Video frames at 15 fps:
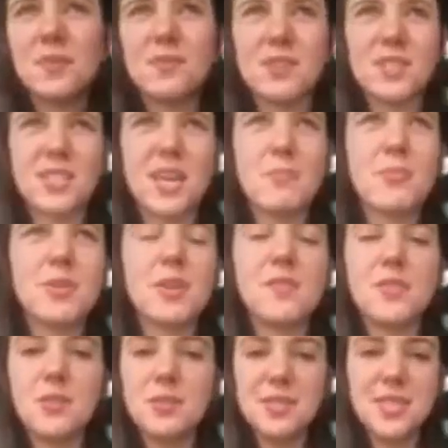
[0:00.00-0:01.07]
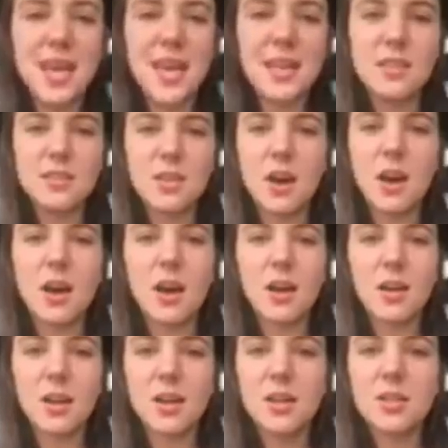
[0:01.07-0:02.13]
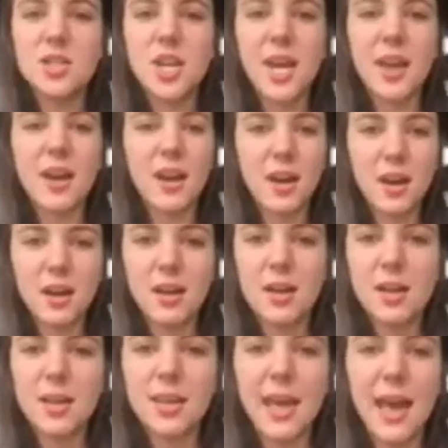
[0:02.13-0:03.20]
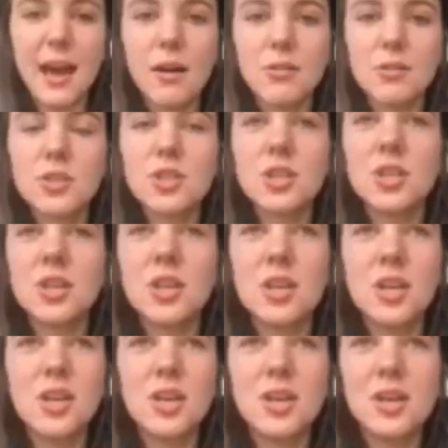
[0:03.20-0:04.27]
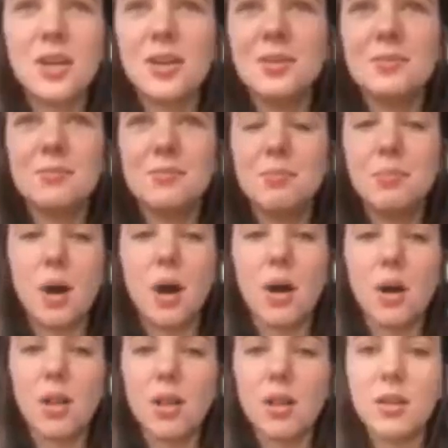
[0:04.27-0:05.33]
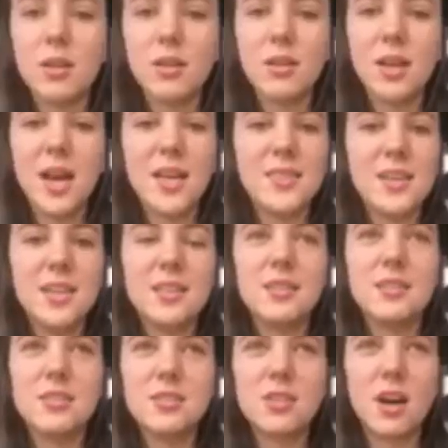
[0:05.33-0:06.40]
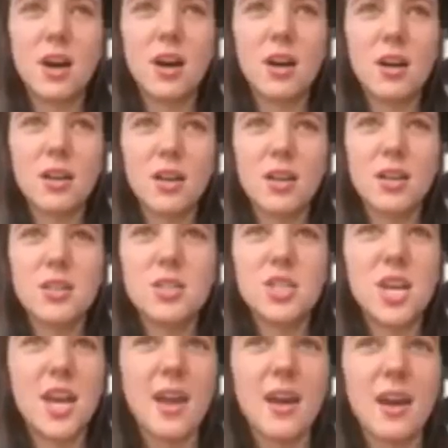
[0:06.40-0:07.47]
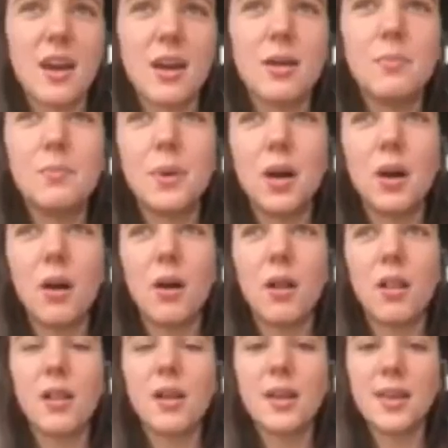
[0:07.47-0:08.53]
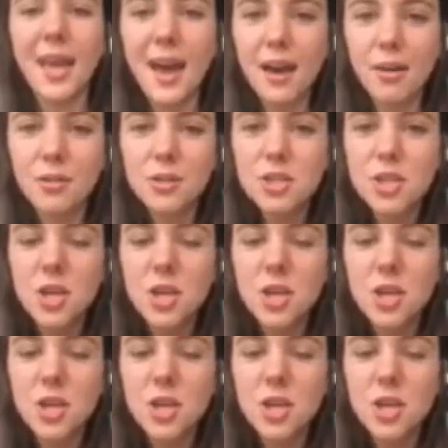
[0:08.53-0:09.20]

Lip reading: For example, if you say dog, chair, couch, ball, and then dog, chair, ball, couch,